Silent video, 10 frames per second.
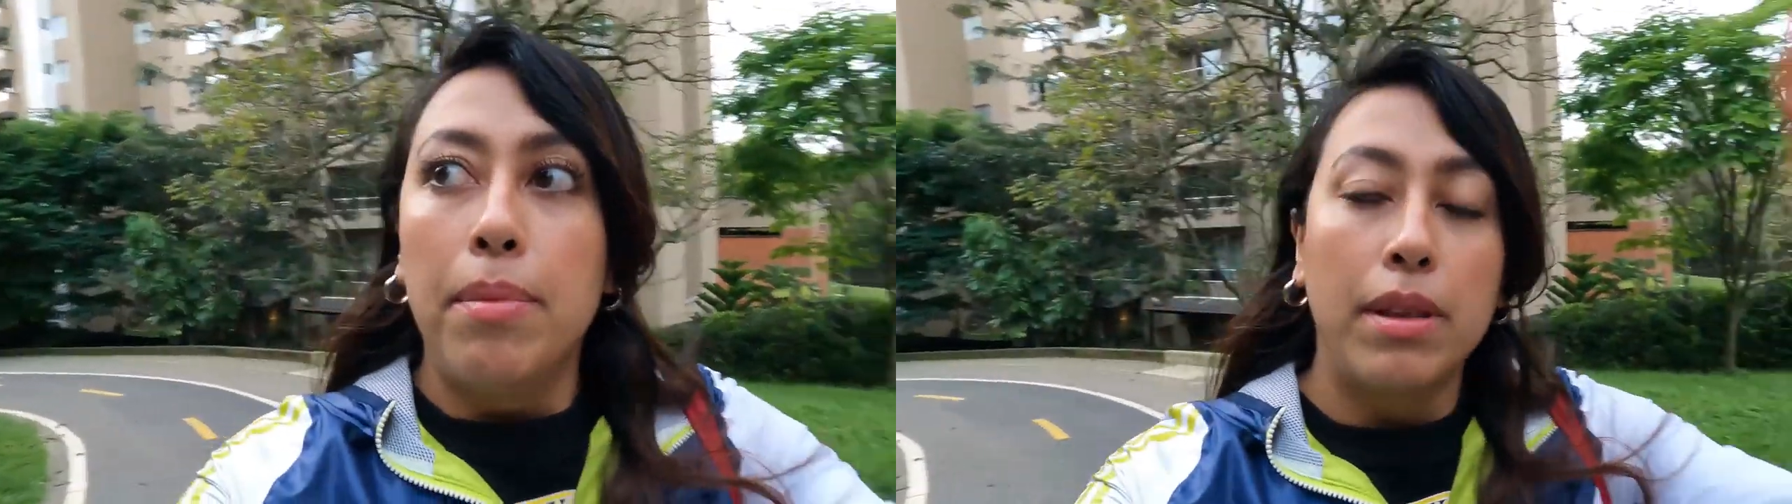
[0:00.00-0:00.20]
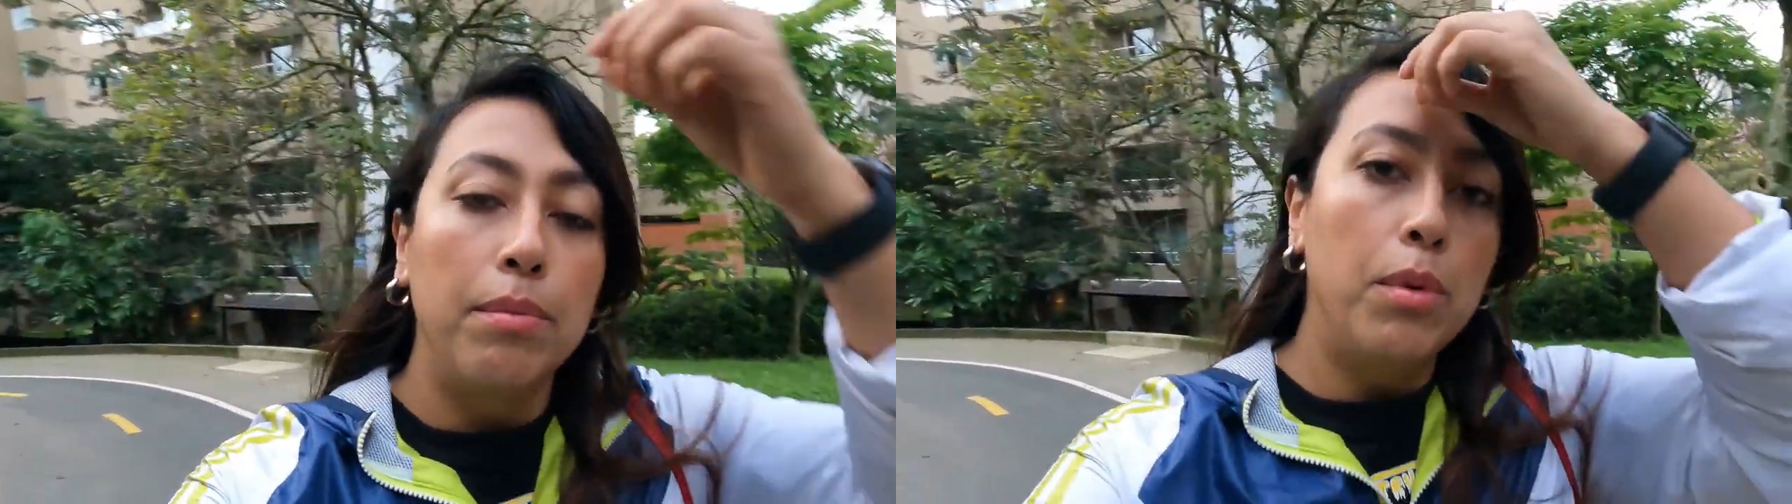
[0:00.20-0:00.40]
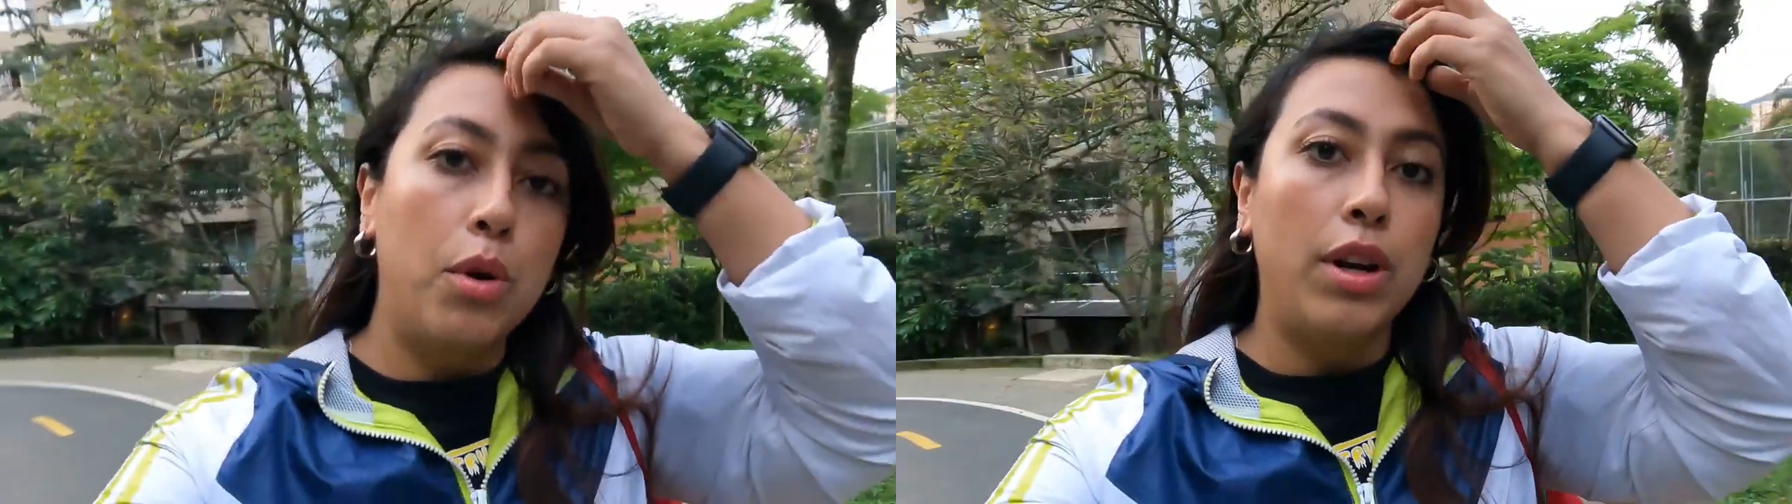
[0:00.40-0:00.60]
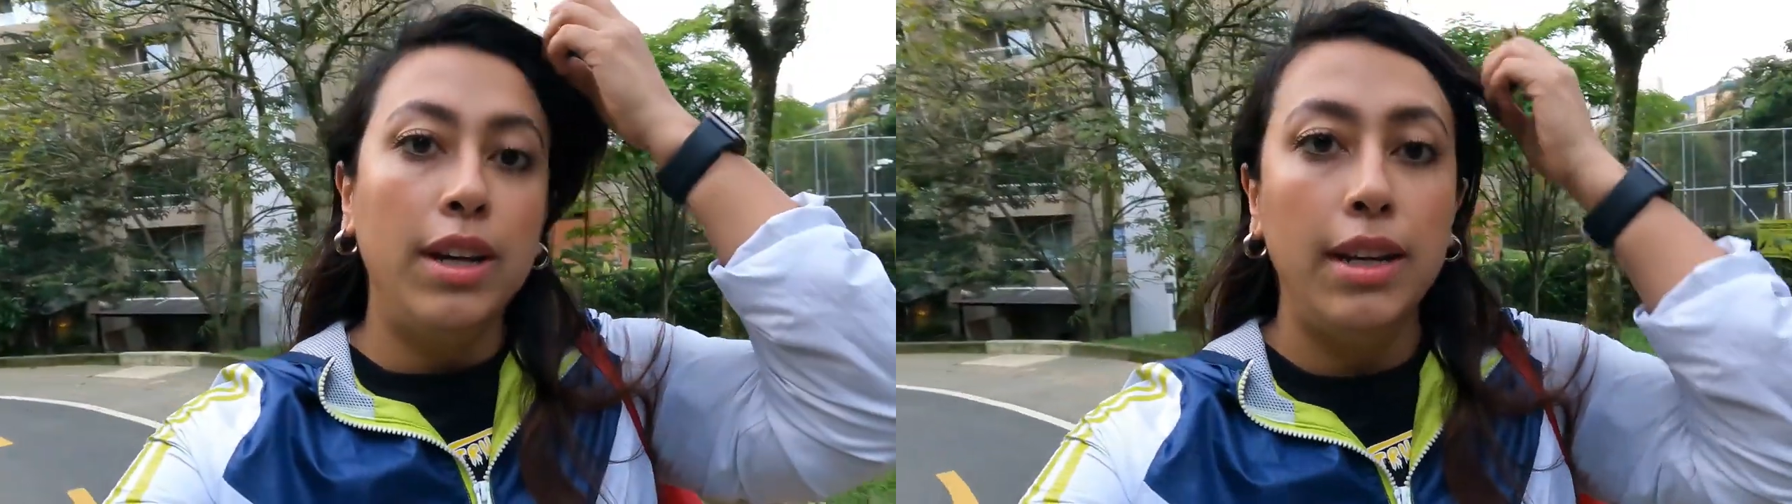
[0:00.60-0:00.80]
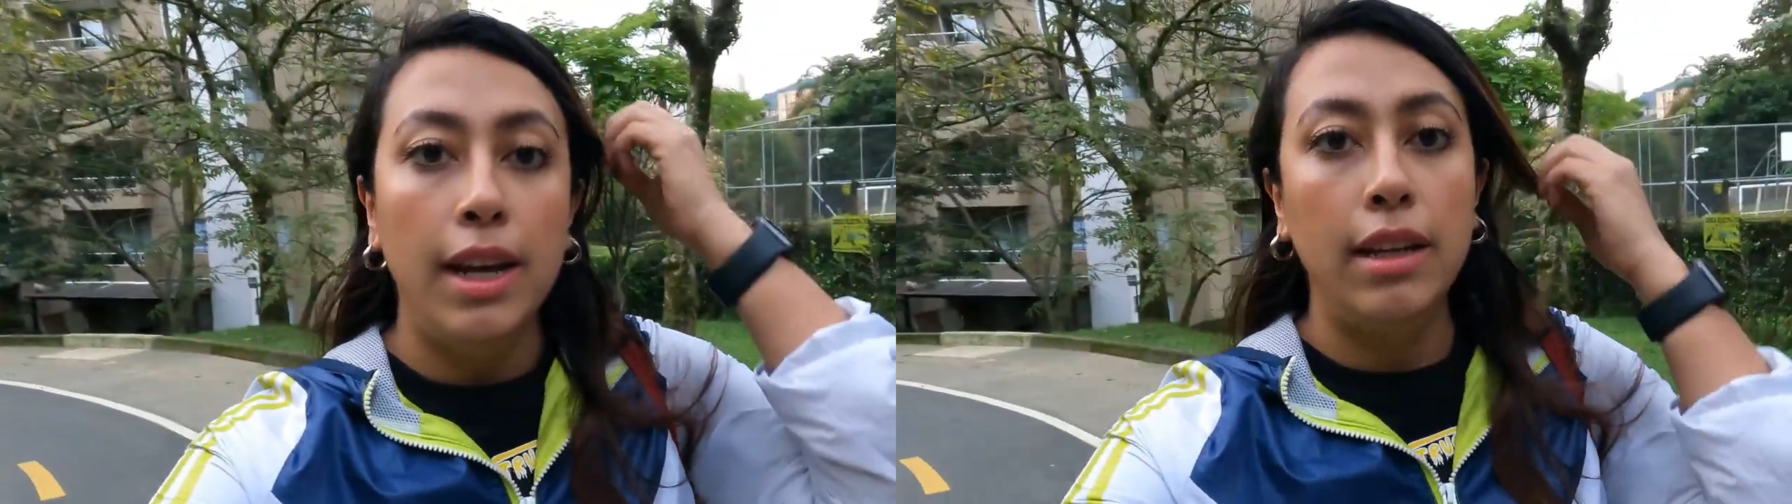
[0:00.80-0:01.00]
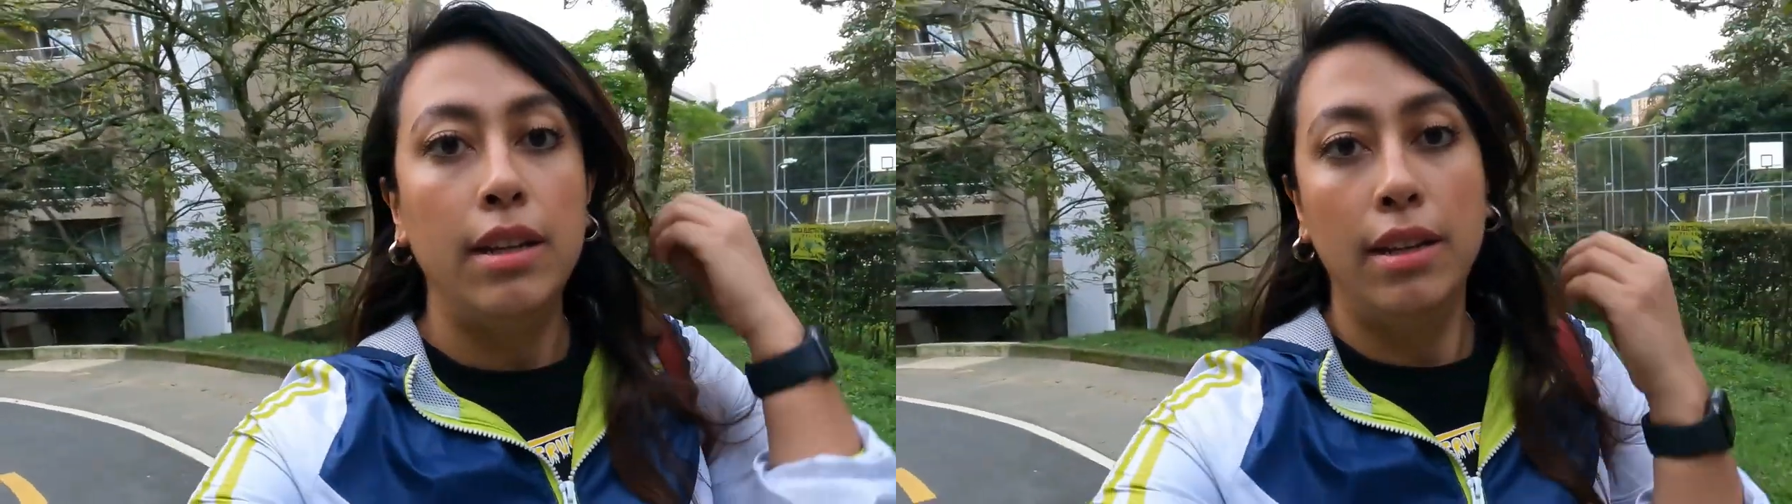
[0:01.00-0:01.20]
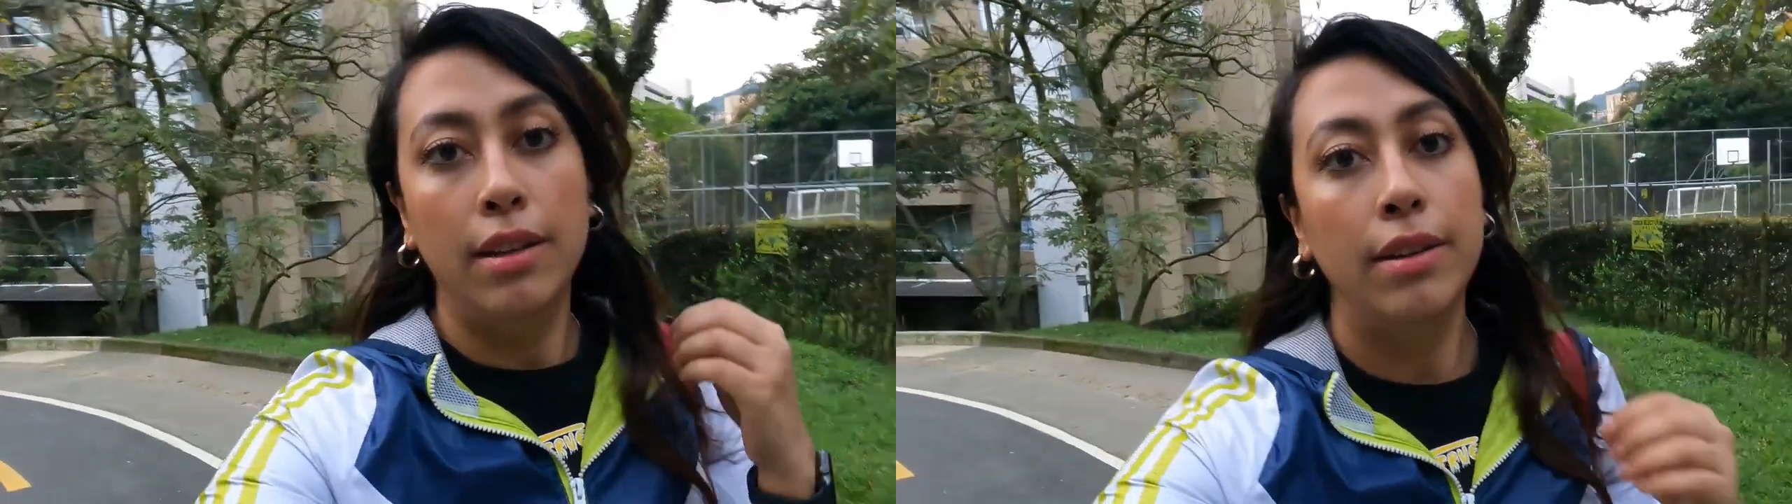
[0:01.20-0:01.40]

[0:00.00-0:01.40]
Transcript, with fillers: but more than that